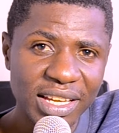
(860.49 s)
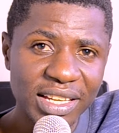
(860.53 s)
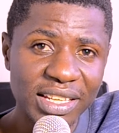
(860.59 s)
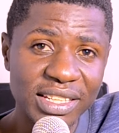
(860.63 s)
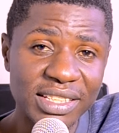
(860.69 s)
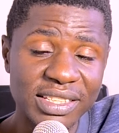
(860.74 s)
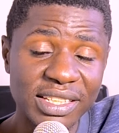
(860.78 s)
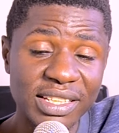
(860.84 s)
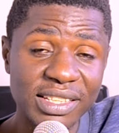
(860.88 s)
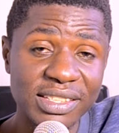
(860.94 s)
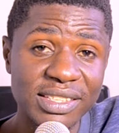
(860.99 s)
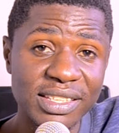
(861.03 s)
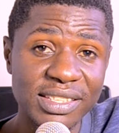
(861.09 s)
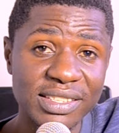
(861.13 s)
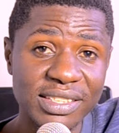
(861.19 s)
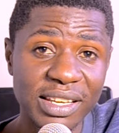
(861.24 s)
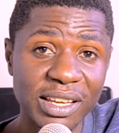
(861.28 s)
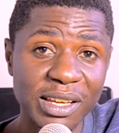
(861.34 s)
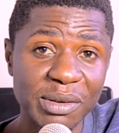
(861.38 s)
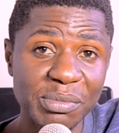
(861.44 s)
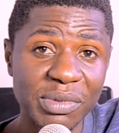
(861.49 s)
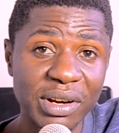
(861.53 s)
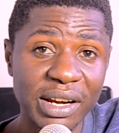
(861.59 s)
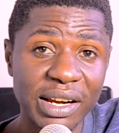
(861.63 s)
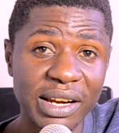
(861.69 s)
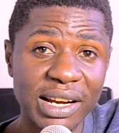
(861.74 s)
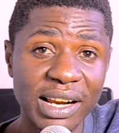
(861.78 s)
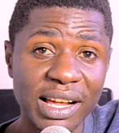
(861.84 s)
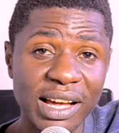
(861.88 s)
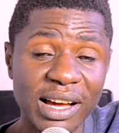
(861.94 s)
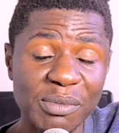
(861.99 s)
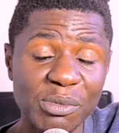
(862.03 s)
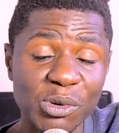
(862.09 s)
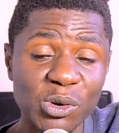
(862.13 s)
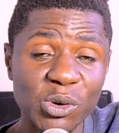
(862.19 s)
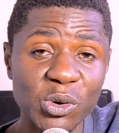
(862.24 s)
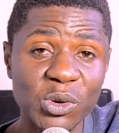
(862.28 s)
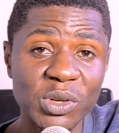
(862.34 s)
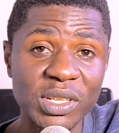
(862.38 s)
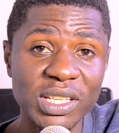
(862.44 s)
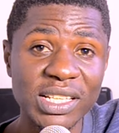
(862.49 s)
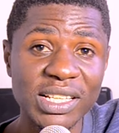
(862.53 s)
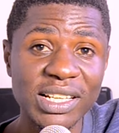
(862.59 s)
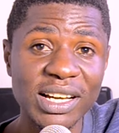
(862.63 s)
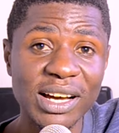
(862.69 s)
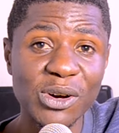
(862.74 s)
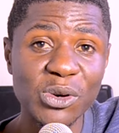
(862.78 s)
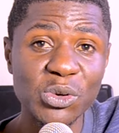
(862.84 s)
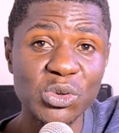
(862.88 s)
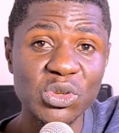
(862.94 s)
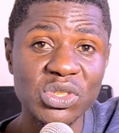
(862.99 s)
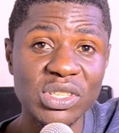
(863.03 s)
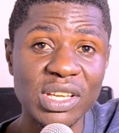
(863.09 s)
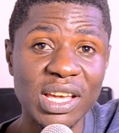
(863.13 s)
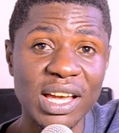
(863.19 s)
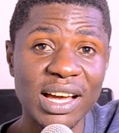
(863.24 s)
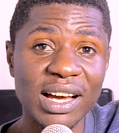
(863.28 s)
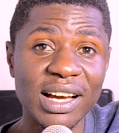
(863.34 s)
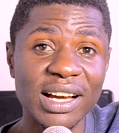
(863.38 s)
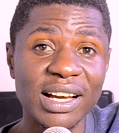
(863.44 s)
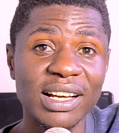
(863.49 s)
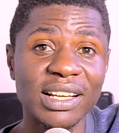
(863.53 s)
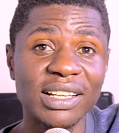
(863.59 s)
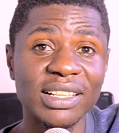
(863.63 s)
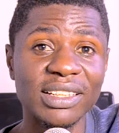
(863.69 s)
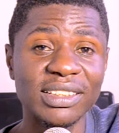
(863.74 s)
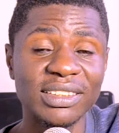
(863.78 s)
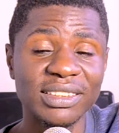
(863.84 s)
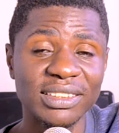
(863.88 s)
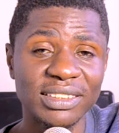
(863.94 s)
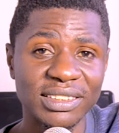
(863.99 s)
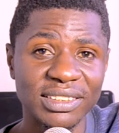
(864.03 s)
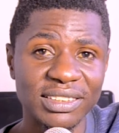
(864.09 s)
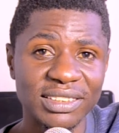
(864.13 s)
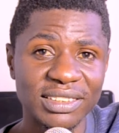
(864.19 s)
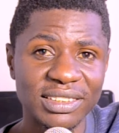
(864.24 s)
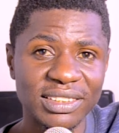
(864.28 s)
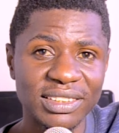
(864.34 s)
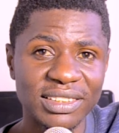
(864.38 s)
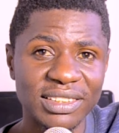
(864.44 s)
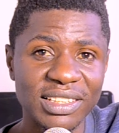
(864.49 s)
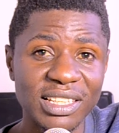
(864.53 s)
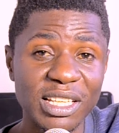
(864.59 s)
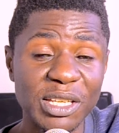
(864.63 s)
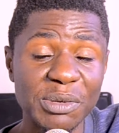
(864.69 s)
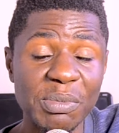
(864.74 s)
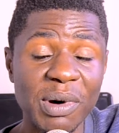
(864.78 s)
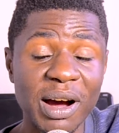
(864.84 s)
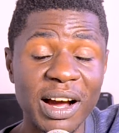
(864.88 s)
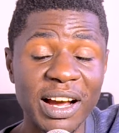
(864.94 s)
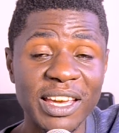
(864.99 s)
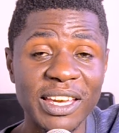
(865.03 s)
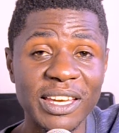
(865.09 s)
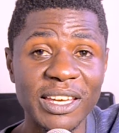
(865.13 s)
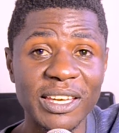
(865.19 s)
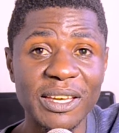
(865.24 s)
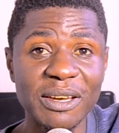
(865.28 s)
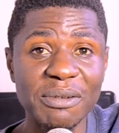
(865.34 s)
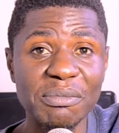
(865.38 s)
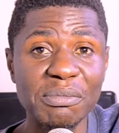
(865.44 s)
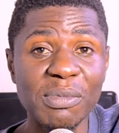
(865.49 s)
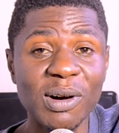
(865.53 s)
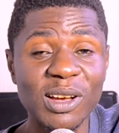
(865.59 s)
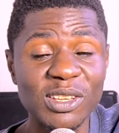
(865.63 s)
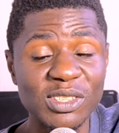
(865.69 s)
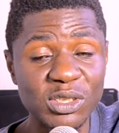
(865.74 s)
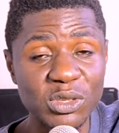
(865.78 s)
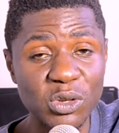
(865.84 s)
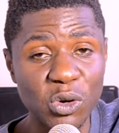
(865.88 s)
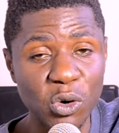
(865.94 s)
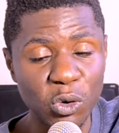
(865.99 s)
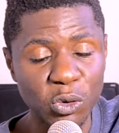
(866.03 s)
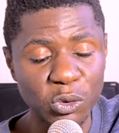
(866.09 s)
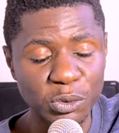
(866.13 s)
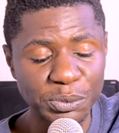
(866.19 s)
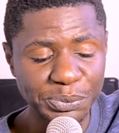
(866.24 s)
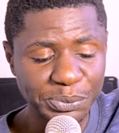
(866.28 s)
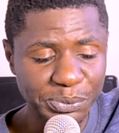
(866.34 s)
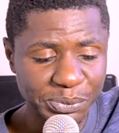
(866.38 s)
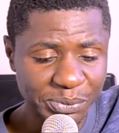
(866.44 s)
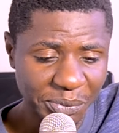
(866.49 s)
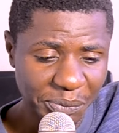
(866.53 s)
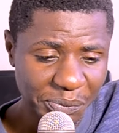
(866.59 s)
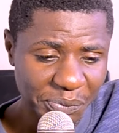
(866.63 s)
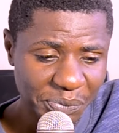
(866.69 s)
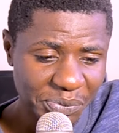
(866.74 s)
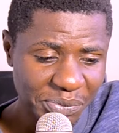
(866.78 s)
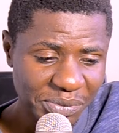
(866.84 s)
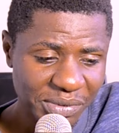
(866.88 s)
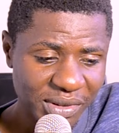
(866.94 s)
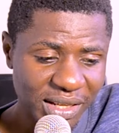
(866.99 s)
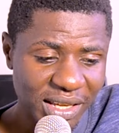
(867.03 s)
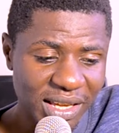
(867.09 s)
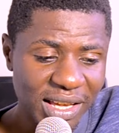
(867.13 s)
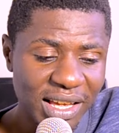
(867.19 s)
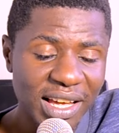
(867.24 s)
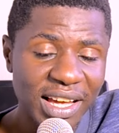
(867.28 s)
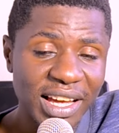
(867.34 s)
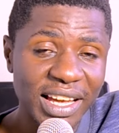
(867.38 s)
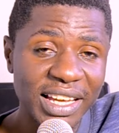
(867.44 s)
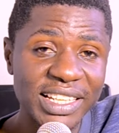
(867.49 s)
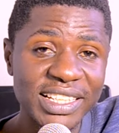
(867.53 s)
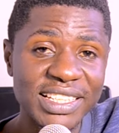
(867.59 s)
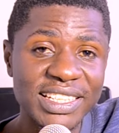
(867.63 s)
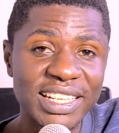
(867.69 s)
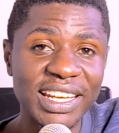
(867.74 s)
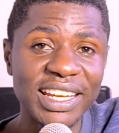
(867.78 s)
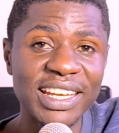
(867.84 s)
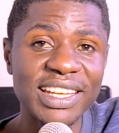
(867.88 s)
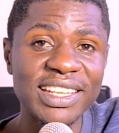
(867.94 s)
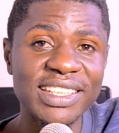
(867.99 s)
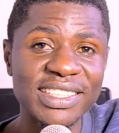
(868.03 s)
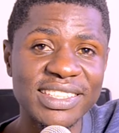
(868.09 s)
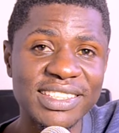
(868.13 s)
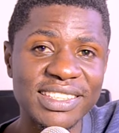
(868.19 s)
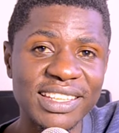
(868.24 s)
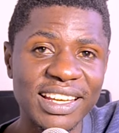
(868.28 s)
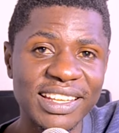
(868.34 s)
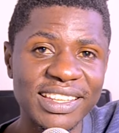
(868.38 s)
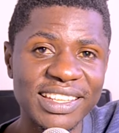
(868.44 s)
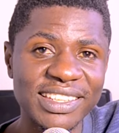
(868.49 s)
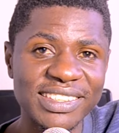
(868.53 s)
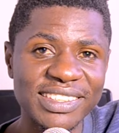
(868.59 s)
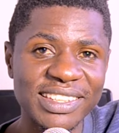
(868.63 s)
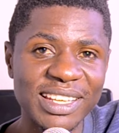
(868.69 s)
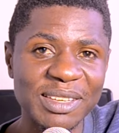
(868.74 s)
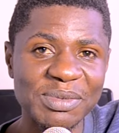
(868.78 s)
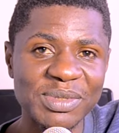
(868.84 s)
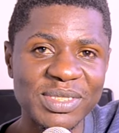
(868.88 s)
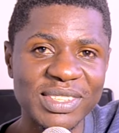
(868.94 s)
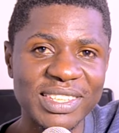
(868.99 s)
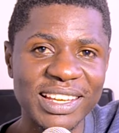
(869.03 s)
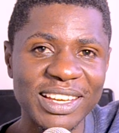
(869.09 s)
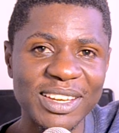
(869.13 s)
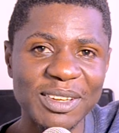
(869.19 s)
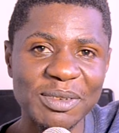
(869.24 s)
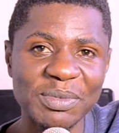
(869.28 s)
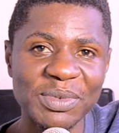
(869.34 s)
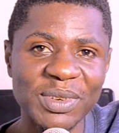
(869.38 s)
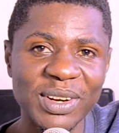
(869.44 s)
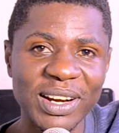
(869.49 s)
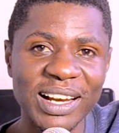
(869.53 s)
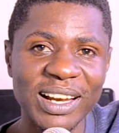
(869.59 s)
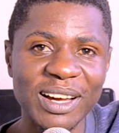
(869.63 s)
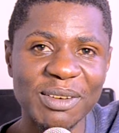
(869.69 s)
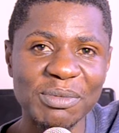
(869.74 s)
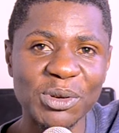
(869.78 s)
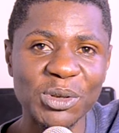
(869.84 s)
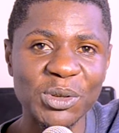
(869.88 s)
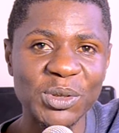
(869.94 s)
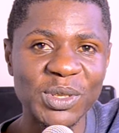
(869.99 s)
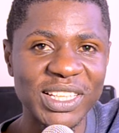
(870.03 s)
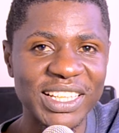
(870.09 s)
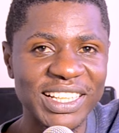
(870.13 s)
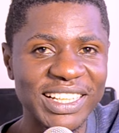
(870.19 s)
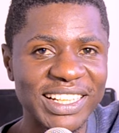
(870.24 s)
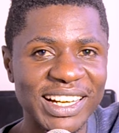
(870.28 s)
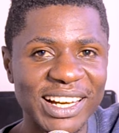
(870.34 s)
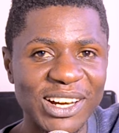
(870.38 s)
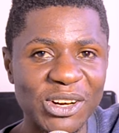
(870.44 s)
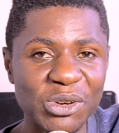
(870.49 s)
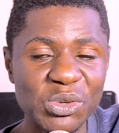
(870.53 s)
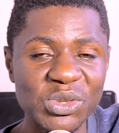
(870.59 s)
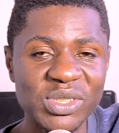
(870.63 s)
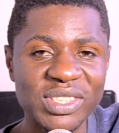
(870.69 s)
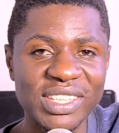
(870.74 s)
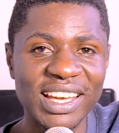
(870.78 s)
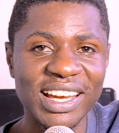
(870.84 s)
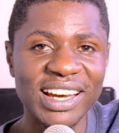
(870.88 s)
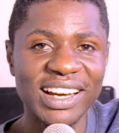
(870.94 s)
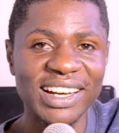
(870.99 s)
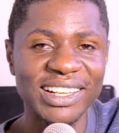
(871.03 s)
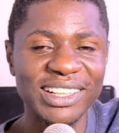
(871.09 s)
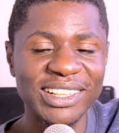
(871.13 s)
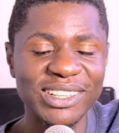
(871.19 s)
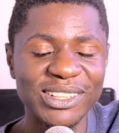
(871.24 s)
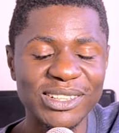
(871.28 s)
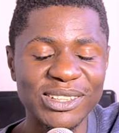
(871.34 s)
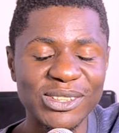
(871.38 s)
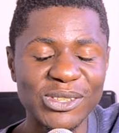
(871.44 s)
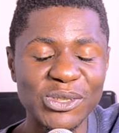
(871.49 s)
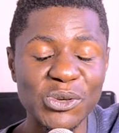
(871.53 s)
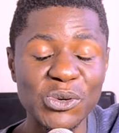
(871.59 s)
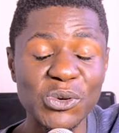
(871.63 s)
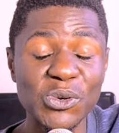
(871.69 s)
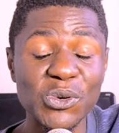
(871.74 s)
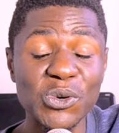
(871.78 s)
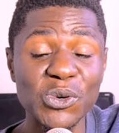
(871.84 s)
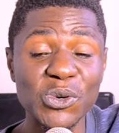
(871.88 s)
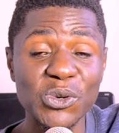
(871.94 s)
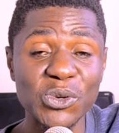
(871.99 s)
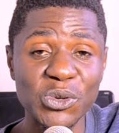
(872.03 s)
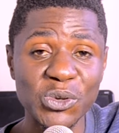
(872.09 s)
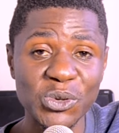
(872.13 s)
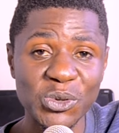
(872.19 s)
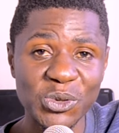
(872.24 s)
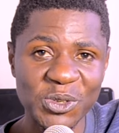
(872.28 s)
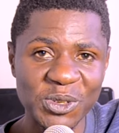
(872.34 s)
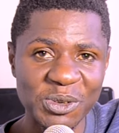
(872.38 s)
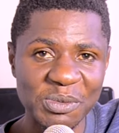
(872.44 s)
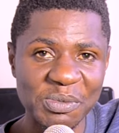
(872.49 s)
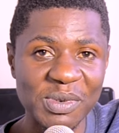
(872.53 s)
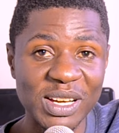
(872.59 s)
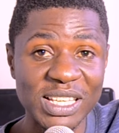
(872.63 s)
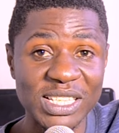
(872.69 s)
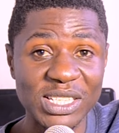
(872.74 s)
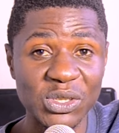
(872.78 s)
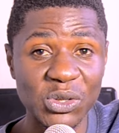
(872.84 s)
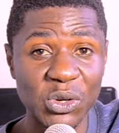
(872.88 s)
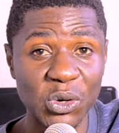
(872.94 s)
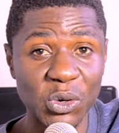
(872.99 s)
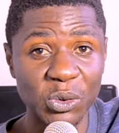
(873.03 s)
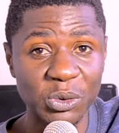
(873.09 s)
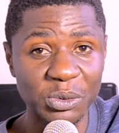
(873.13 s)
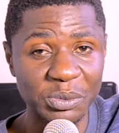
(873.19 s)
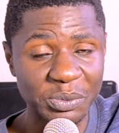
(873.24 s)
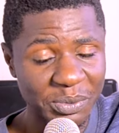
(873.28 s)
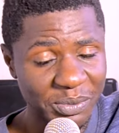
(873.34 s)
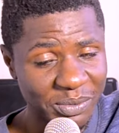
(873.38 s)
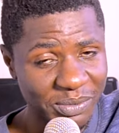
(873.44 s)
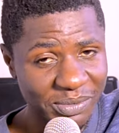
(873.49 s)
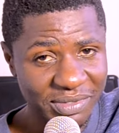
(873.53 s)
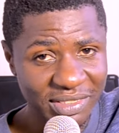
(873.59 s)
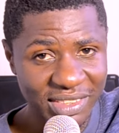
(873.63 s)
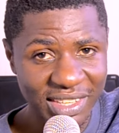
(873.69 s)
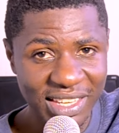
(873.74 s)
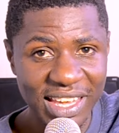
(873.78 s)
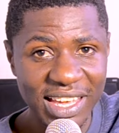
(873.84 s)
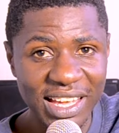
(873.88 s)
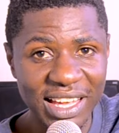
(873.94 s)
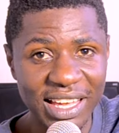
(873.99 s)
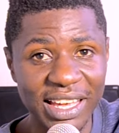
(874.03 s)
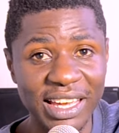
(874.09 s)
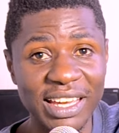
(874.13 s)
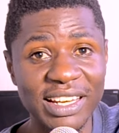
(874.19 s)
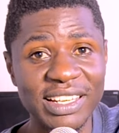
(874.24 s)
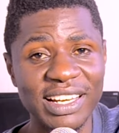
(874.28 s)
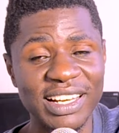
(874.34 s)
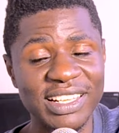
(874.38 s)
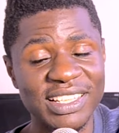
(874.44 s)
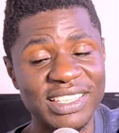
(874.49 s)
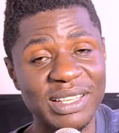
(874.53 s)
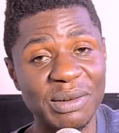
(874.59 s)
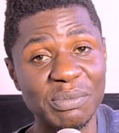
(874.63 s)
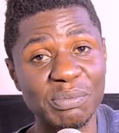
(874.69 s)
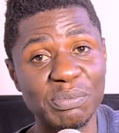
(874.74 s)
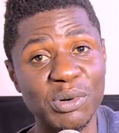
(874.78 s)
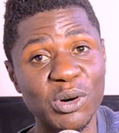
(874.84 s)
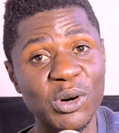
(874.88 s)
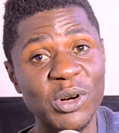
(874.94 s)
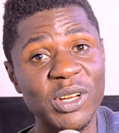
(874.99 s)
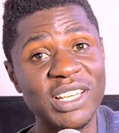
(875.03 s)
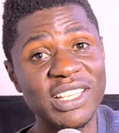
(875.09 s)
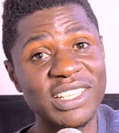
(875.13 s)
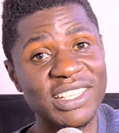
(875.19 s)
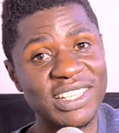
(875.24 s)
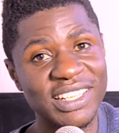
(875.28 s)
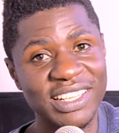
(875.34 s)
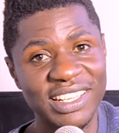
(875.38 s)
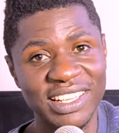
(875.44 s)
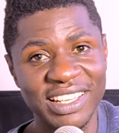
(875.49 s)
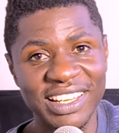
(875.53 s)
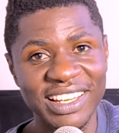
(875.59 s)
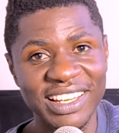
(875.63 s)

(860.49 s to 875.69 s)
It is the same Raila Amolo Odinga who sang Kibaki Must Go. It is the same Raila Amolo Odinga who sang Uhuru Must Go. And at some point,